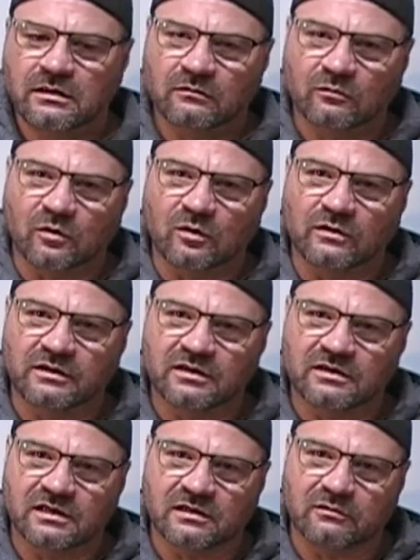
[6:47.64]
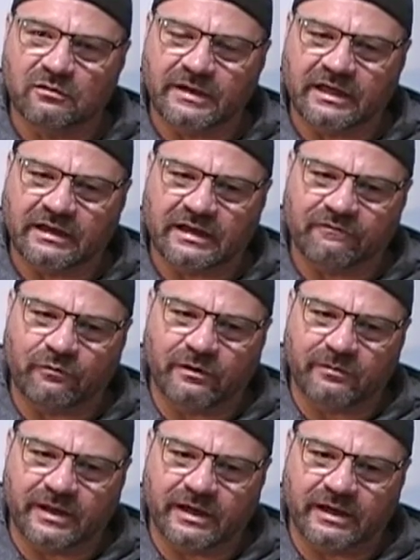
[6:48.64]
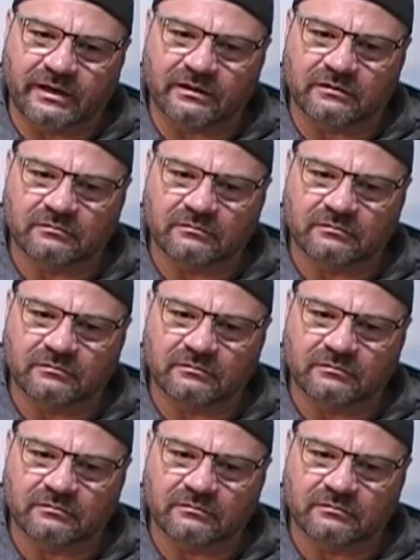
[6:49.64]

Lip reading: Rolling the tone about halfway back.